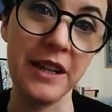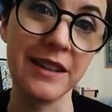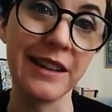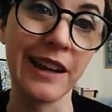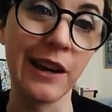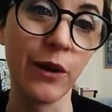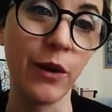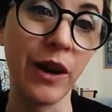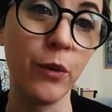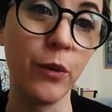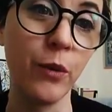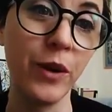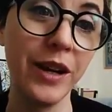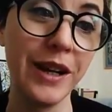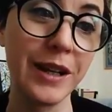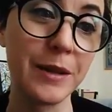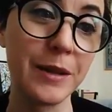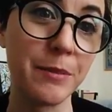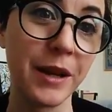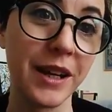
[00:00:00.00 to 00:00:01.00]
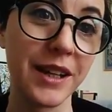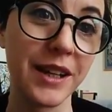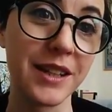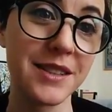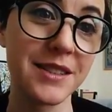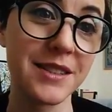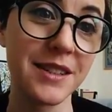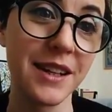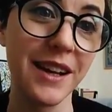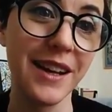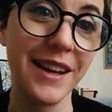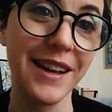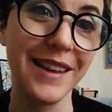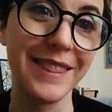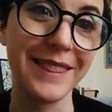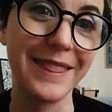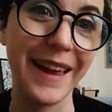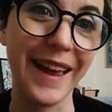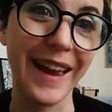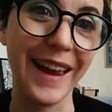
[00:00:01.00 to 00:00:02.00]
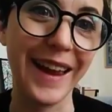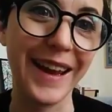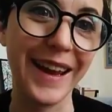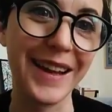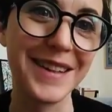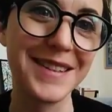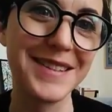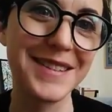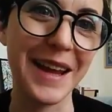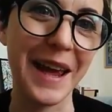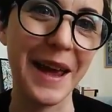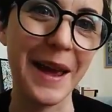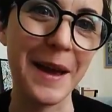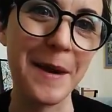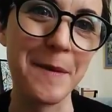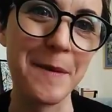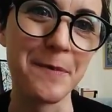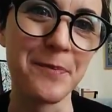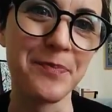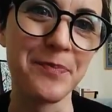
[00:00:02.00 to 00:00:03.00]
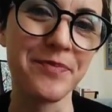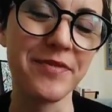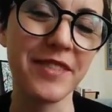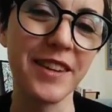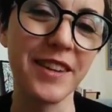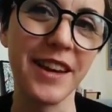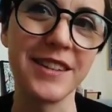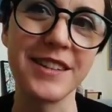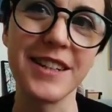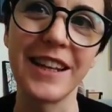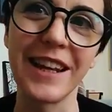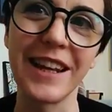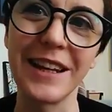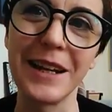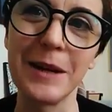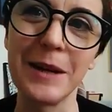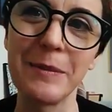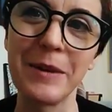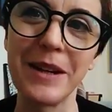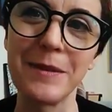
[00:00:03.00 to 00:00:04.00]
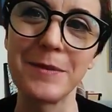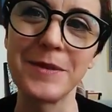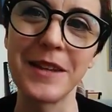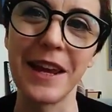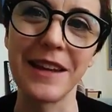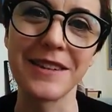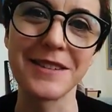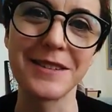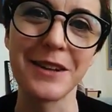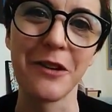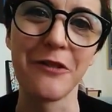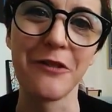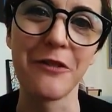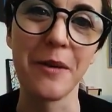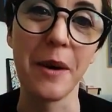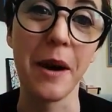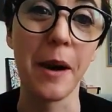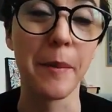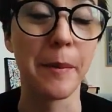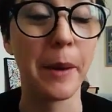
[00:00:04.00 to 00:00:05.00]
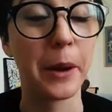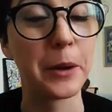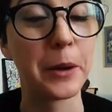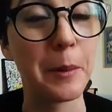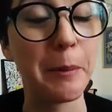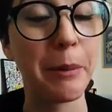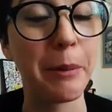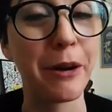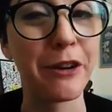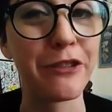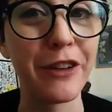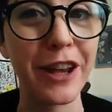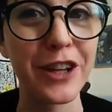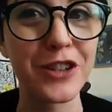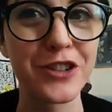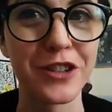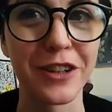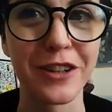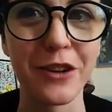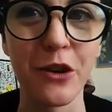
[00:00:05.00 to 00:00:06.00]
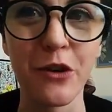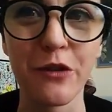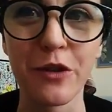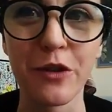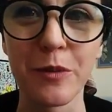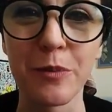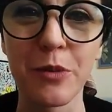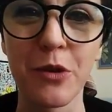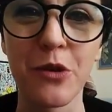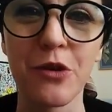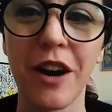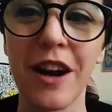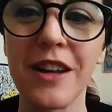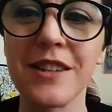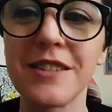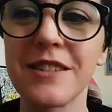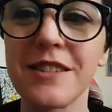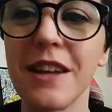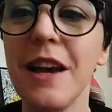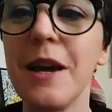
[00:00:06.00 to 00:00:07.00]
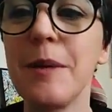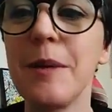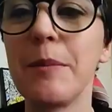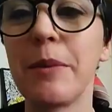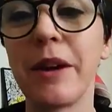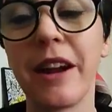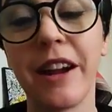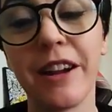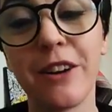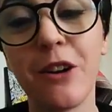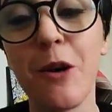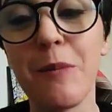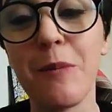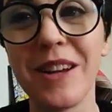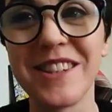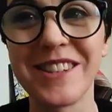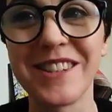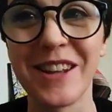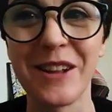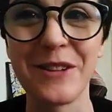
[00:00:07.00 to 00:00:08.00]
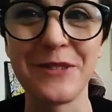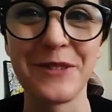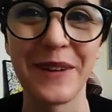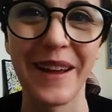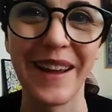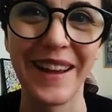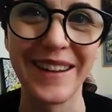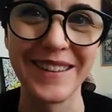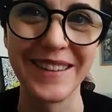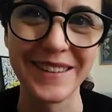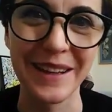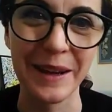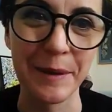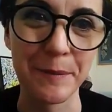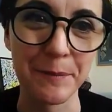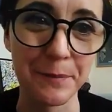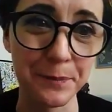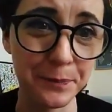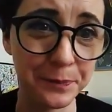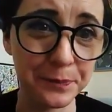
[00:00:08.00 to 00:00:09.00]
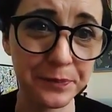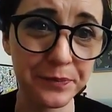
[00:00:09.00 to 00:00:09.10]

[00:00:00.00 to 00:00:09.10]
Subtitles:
Now I will admit that I did get a little bit obsessed about perfection over progress, but I caught myself and